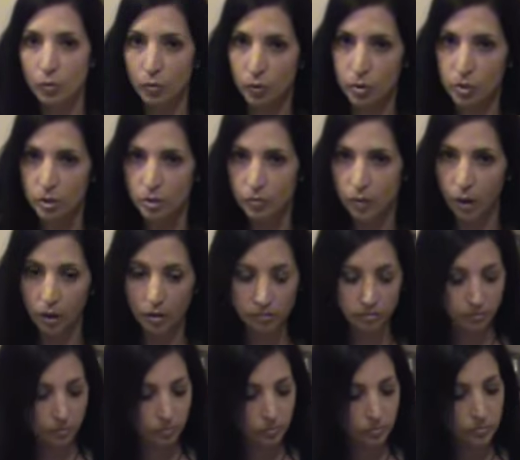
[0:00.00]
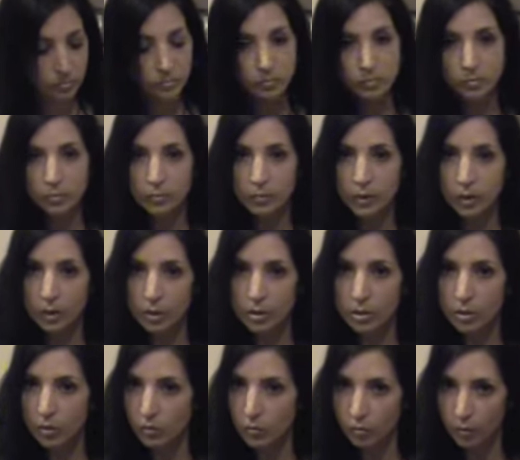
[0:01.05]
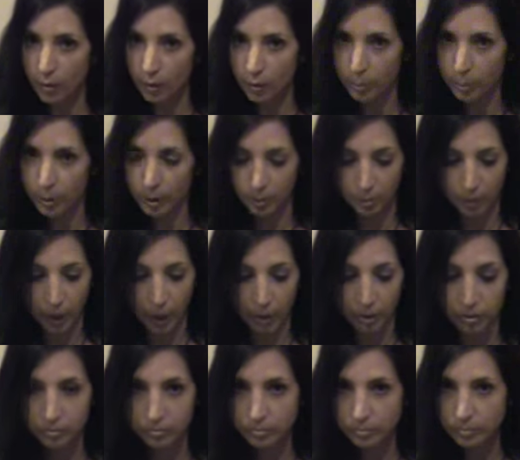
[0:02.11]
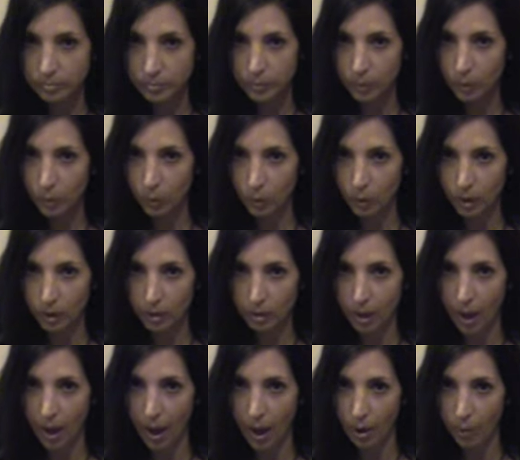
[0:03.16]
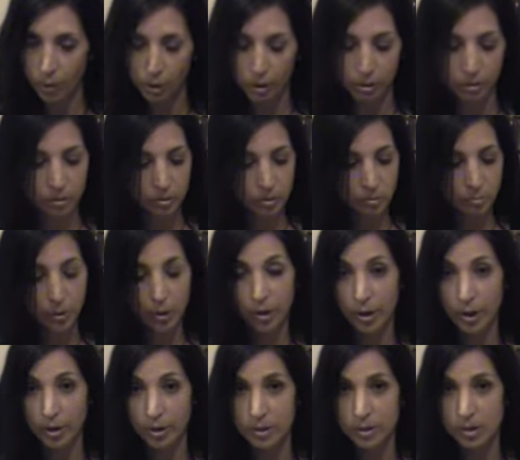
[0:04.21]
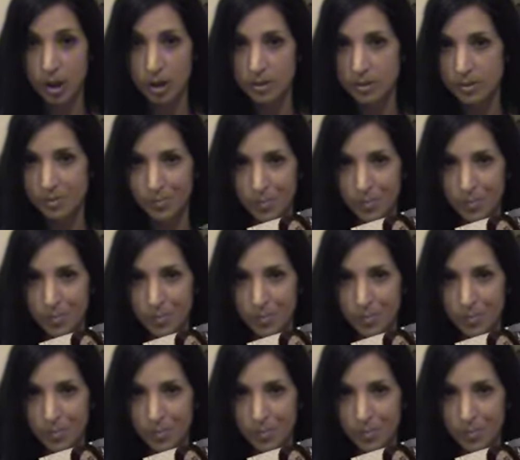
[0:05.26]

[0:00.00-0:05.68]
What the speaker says: First of all, and it's a very pretty platter with our marinara sauce,